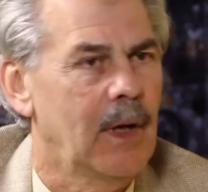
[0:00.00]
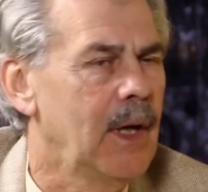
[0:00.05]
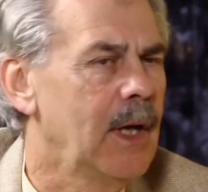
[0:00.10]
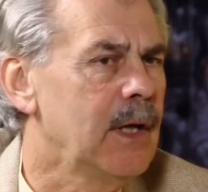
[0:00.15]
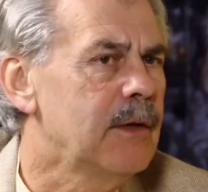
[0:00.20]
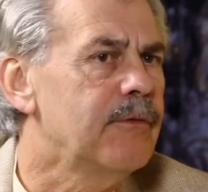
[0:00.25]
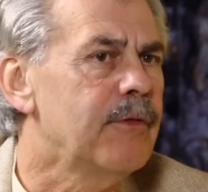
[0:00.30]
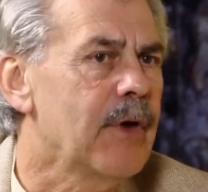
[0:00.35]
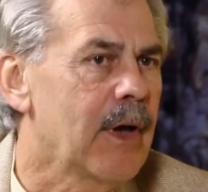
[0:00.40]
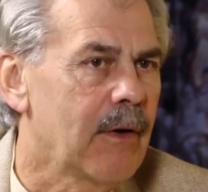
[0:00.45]

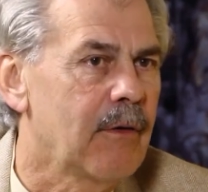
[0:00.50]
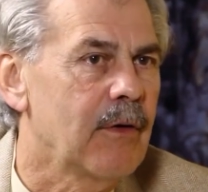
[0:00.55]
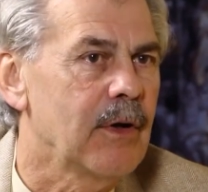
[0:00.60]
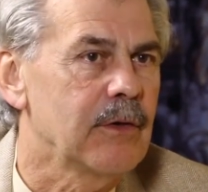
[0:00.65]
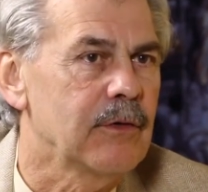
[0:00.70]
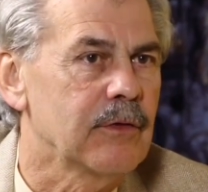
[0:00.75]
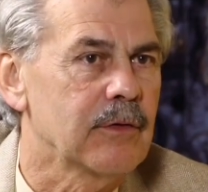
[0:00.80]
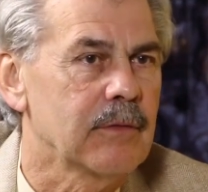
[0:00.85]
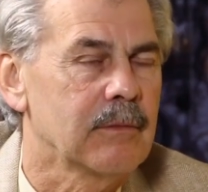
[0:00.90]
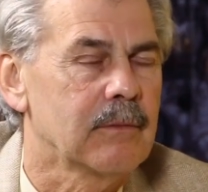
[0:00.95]
It
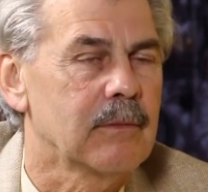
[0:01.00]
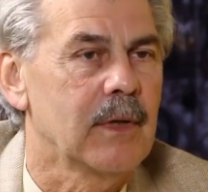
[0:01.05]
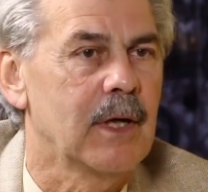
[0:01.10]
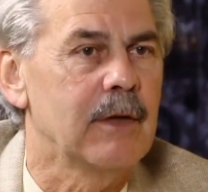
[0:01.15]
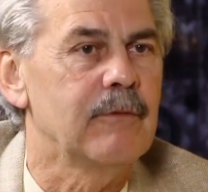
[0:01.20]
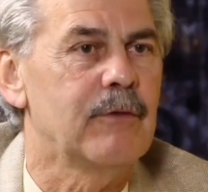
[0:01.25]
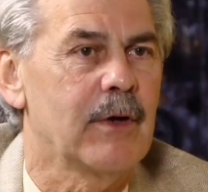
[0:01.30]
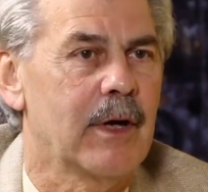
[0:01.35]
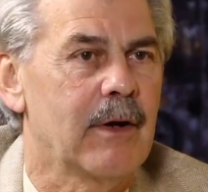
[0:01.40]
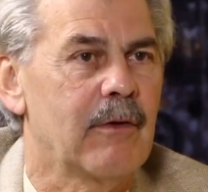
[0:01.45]
varies,
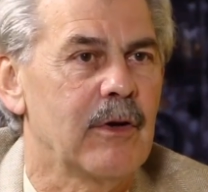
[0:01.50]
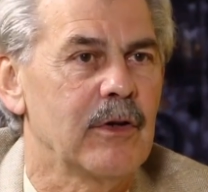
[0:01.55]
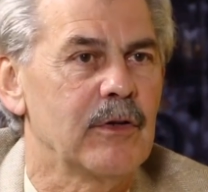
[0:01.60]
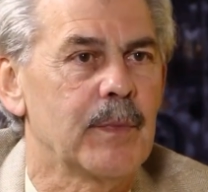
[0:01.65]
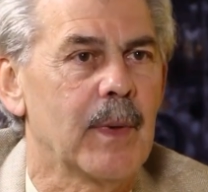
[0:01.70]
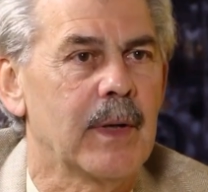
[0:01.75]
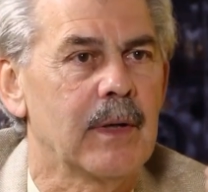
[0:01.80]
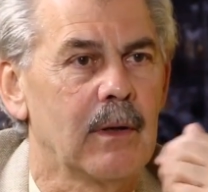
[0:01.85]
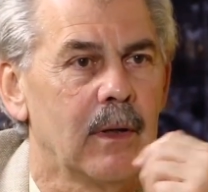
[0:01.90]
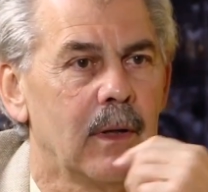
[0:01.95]

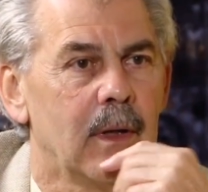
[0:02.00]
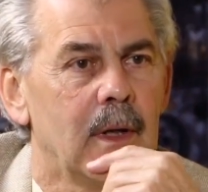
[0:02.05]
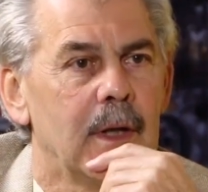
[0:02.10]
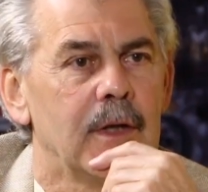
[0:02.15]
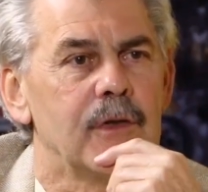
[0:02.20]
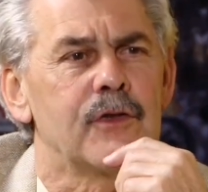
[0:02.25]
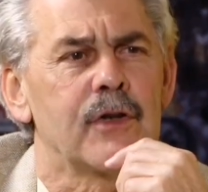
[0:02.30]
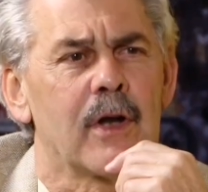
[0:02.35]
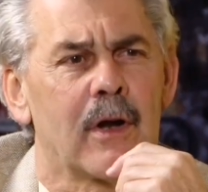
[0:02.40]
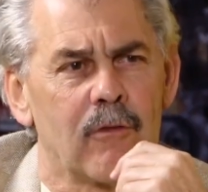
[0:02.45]
but
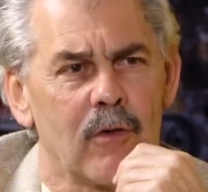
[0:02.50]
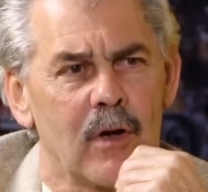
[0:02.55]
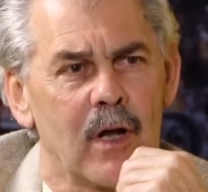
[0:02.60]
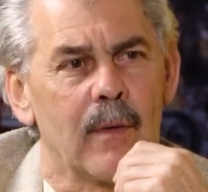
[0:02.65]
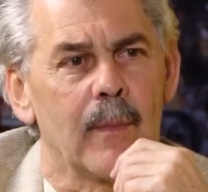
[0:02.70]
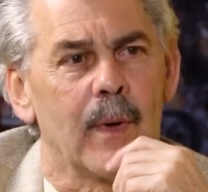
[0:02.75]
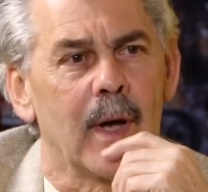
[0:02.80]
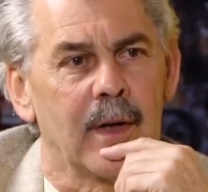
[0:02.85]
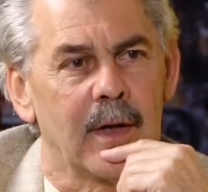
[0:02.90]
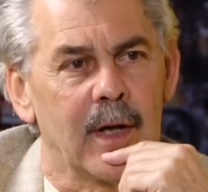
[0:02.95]
it's generally
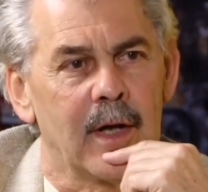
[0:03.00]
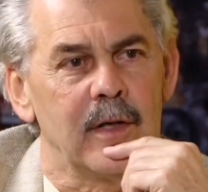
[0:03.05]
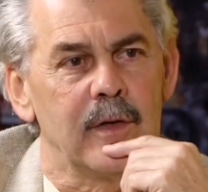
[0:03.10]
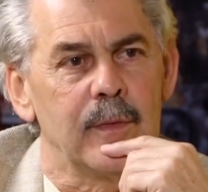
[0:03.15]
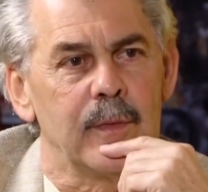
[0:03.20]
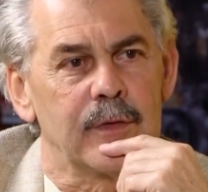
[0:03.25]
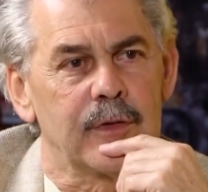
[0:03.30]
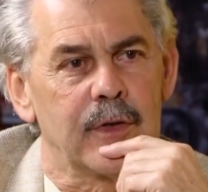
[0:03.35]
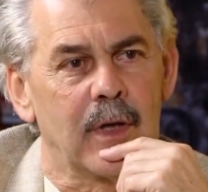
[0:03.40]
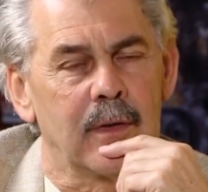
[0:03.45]
about
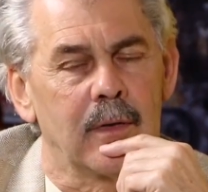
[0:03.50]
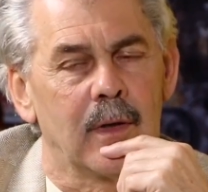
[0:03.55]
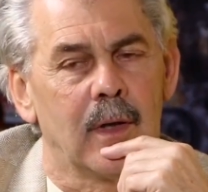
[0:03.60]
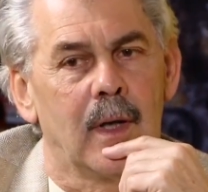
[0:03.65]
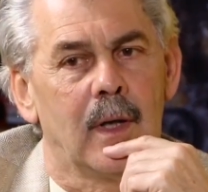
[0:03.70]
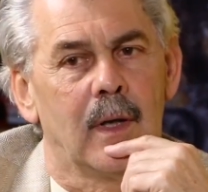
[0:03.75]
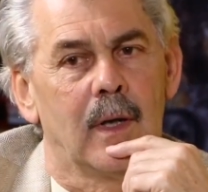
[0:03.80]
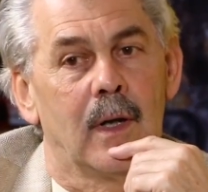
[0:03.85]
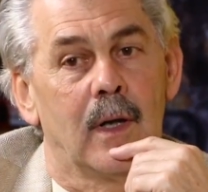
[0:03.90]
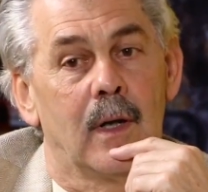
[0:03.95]
80%.
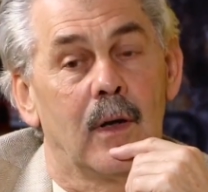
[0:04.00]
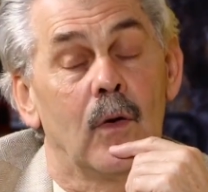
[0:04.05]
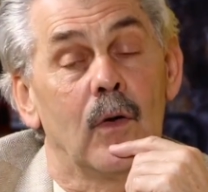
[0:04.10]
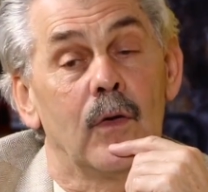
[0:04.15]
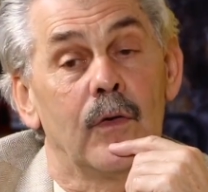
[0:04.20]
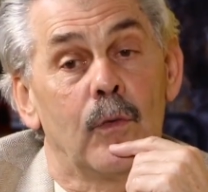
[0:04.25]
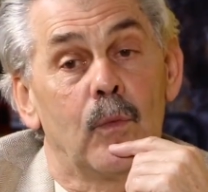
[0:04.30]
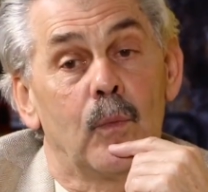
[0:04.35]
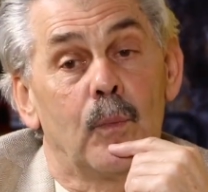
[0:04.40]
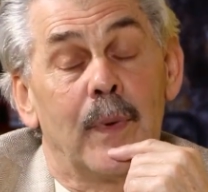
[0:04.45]

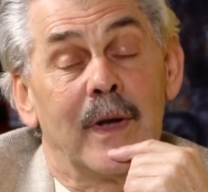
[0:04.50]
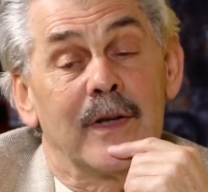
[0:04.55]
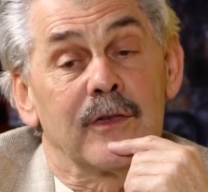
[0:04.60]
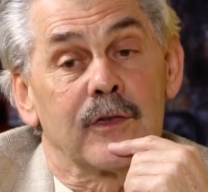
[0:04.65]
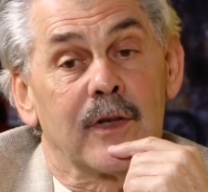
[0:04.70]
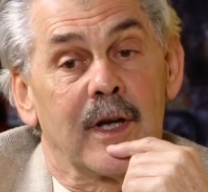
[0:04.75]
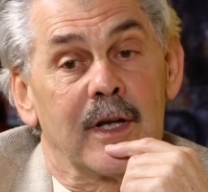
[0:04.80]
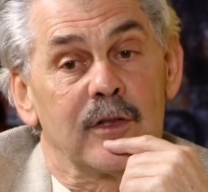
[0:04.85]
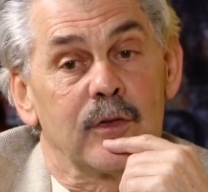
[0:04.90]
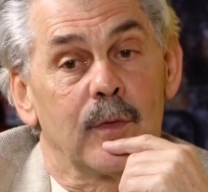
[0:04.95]
The
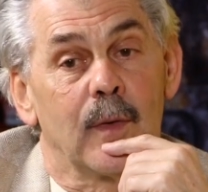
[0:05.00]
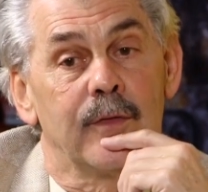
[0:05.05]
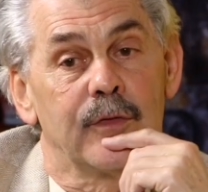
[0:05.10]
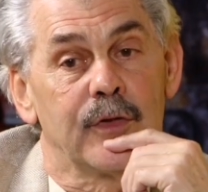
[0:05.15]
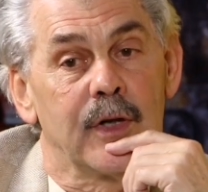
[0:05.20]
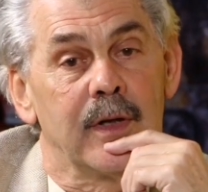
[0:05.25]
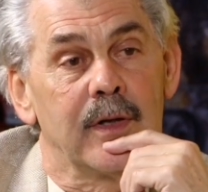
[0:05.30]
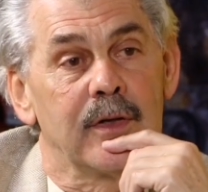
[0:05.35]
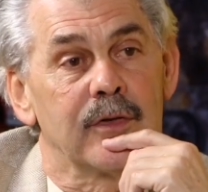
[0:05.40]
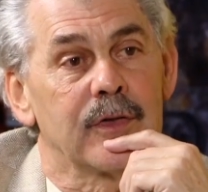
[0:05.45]
best case we've
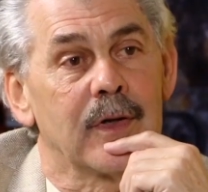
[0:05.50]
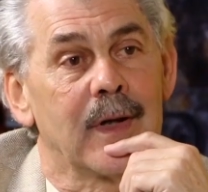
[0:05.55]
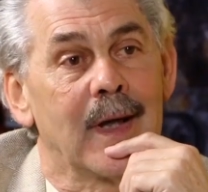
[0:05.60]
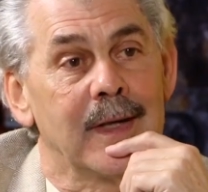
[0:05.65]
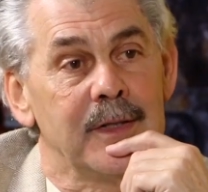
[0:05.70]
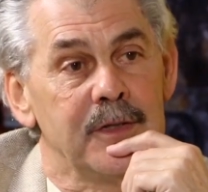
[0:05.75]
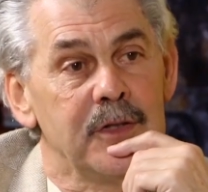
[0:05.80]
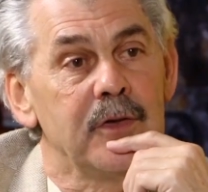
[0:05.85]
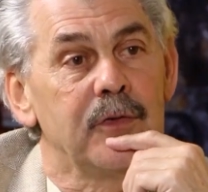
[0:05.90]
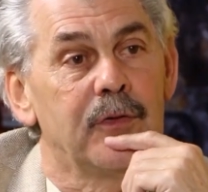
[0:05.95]
seen is an
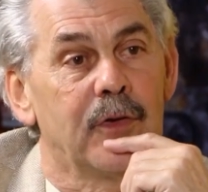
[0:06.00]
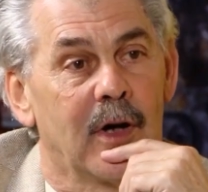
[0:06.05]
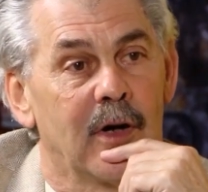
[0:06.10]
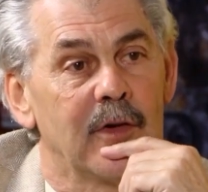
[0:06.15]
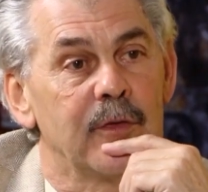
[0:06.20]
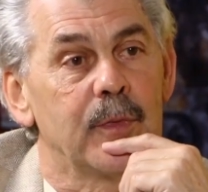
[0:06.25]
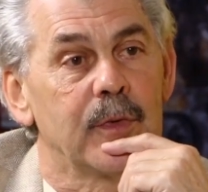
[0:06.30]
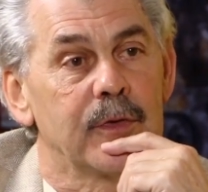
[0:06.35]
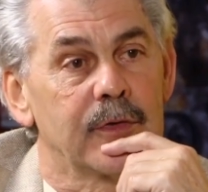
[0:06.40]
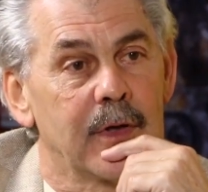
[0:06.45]

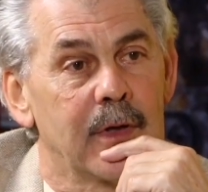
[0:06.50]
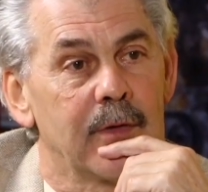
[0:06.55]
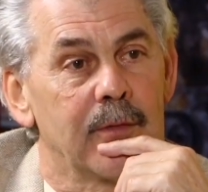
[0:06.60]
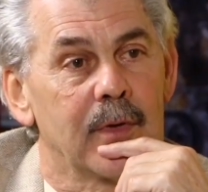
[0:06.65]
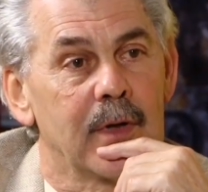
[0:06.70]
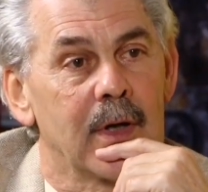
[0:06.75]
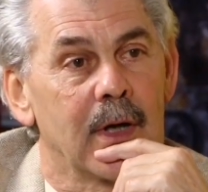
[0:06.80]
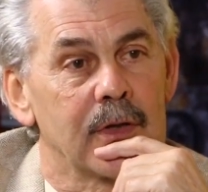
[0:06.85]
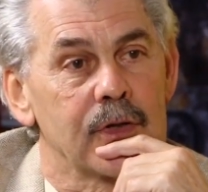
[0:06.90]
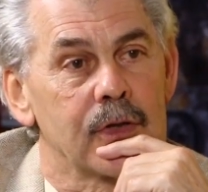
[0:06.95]
85%
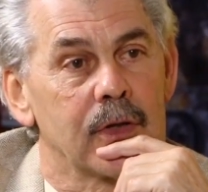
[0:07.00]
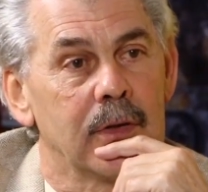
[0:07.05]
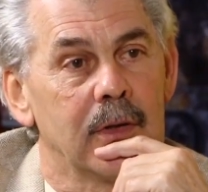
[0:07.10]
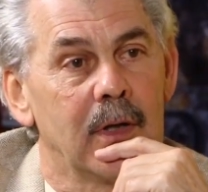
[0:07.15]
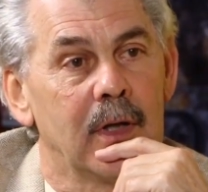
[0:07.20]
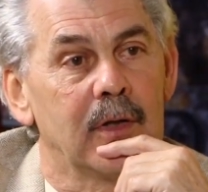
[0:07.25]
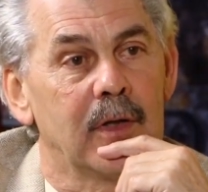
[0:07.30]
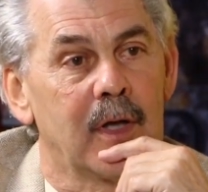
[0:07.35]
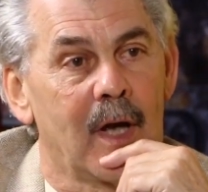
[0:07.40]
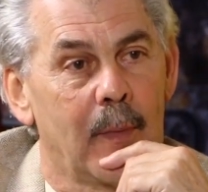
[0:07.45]
reduction
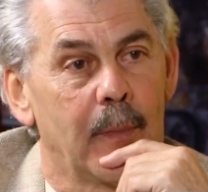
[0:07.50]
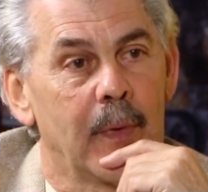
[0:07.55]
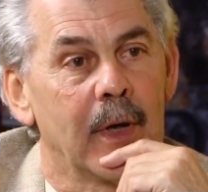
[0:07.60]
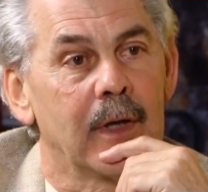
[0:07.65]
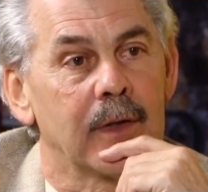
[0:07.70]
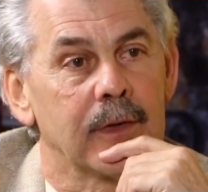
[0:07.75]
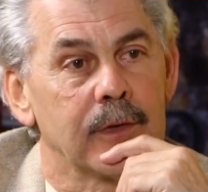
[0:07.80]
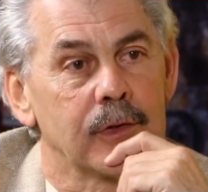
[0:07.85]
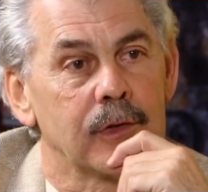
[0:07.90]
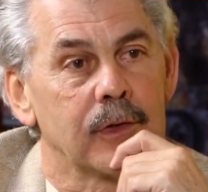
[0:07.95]
in
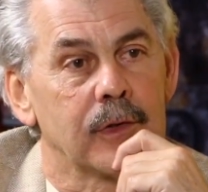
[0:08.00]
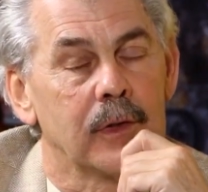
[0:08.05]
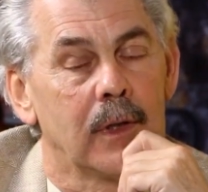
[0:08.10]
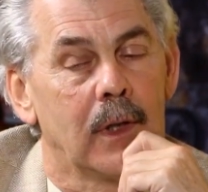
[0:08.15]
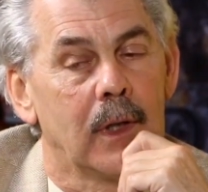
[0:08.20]
CapEx.